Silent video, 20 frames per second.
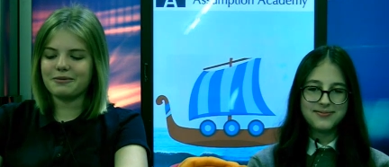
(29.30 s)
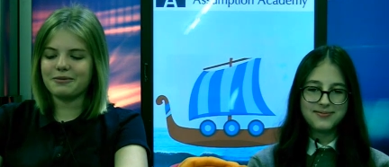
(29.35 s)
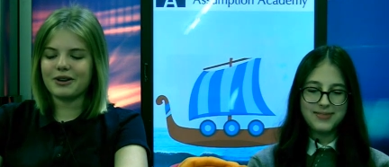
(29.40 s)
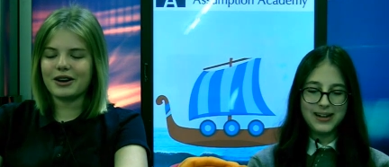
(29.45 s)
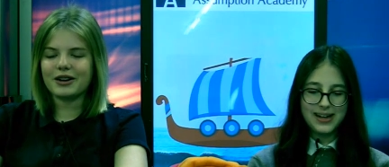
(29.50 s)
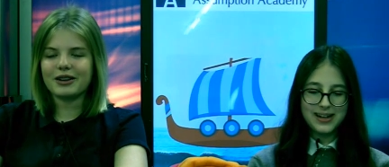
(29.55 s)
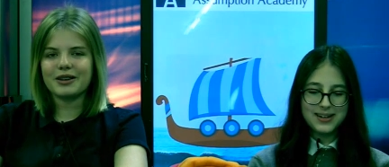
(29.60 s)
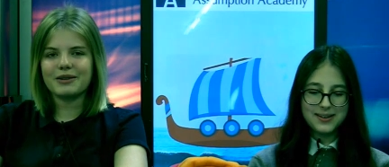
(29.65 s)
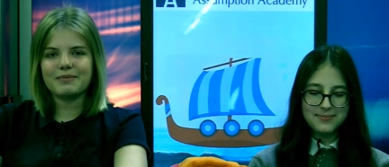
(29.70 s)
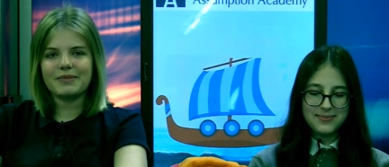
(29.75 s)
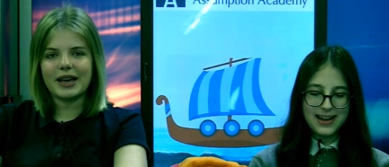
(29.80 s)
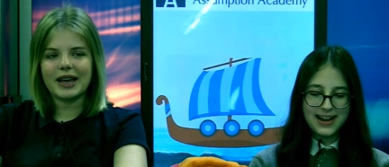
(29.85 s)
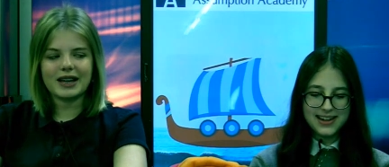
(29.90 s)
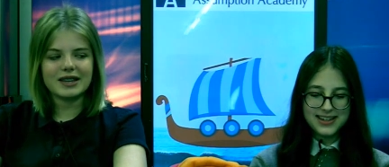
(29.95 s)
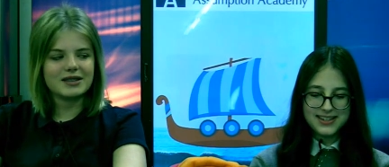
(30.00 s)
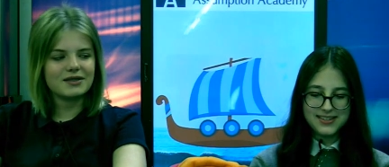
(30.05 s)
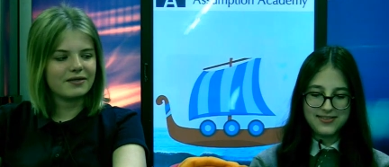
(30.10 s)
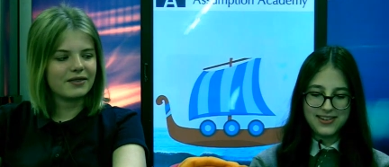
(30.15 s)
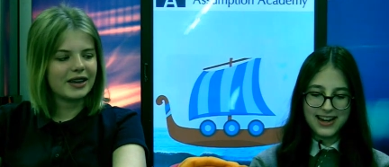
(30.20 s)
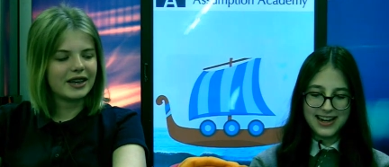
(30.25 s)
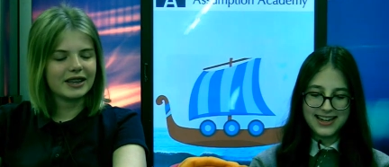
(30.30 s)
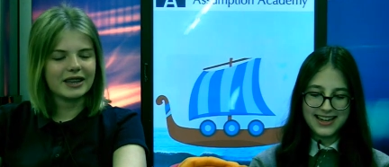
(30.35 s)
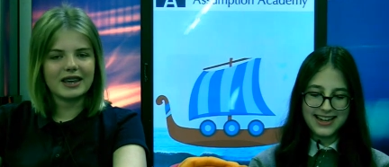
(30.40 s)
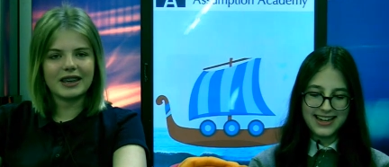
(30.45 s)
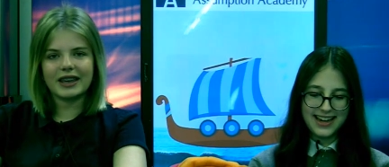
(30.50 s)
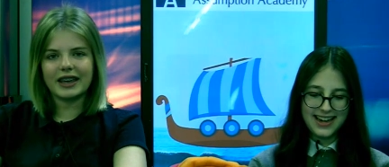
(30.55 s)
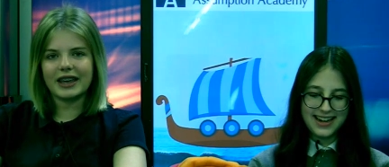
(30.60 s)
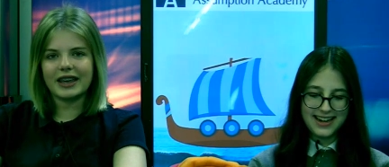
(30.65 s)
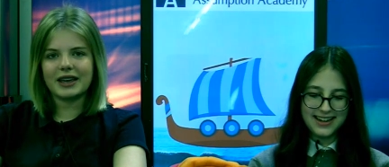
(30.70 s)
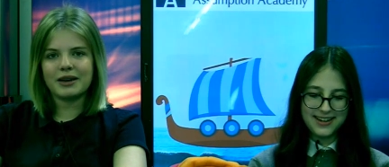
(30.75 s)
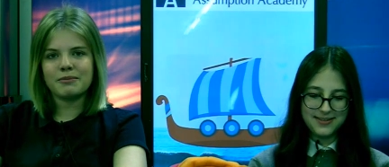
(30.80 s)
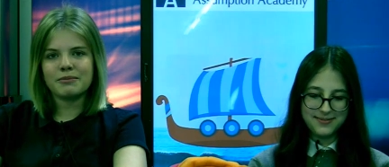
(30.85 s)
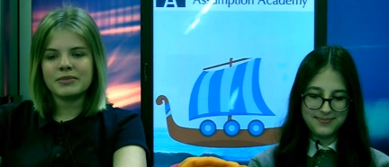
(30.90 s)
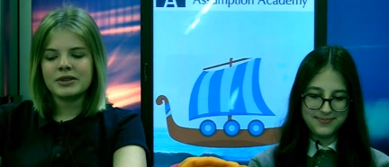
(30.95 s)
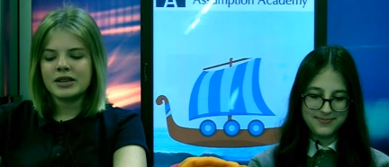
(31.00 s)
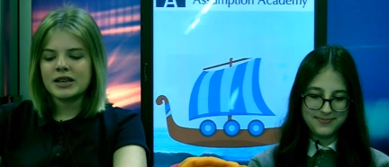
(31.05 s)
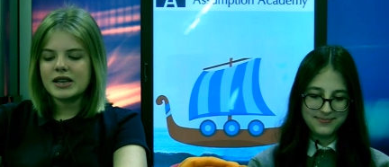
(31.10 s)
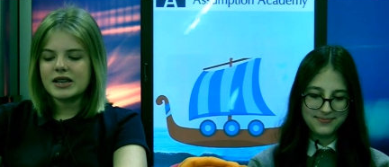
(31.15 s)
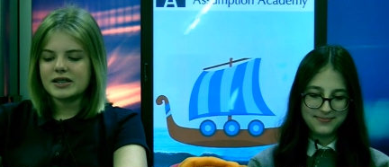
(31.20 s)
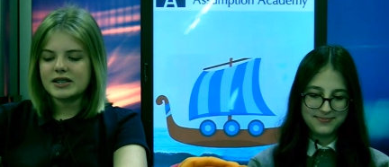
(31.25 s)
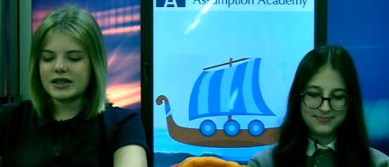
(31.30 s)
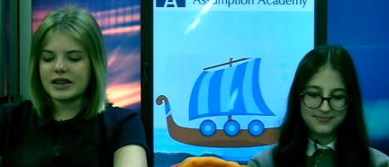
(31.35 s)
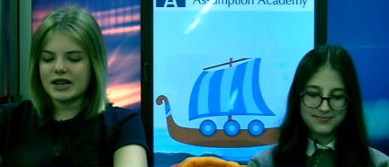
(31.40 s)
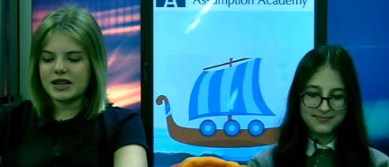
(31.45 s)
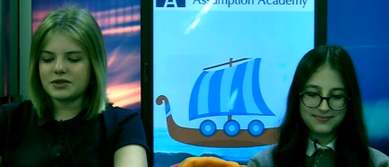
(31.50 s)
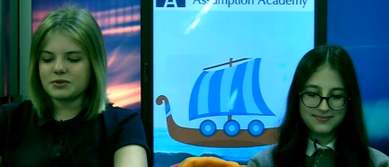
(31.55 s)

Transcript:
Speaker 1: welcome, welcome back, back to Viking AM. Today is